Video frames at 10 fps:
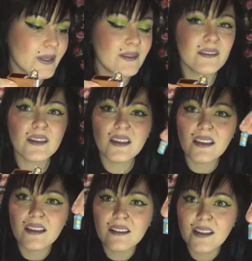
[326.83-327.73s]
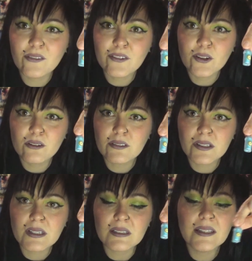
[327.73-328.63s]
in the
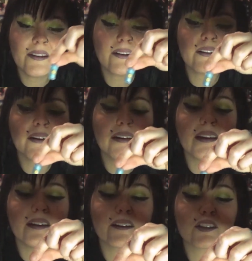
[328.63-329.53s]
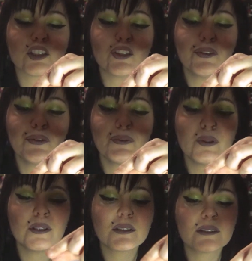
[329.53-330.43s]
leftover glitter in here too.
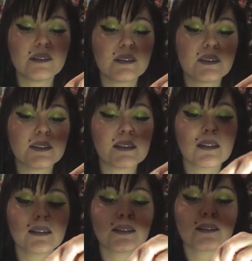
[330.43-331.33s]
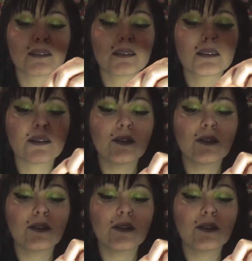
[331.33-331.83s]
So